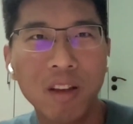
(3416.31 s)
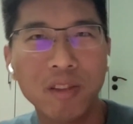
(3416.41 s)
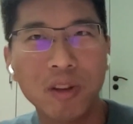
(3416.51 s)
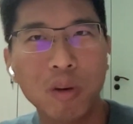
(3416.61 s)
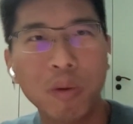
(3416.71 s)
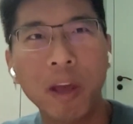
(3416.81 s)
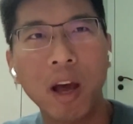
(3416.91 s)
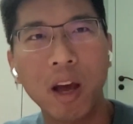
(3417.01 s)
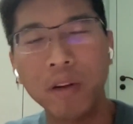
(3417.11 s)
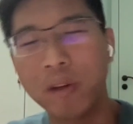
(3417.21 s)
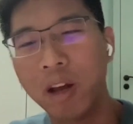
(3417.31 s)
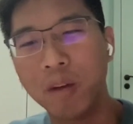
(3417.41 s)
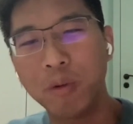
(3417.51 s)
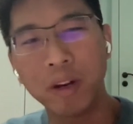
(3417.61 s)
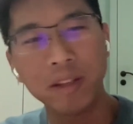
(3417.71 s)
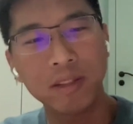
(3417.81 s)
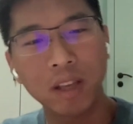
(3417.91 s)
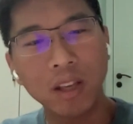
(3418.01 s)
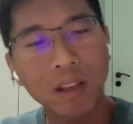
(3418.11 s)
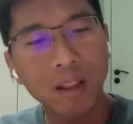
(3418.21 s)
So we are really
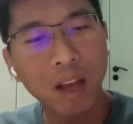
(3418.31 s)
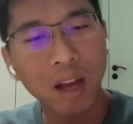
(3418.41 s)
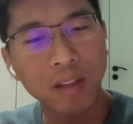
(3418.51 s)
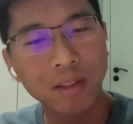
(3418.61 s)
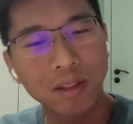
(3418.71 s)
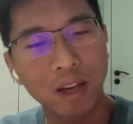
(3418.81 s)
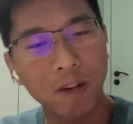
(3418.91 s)
seeing that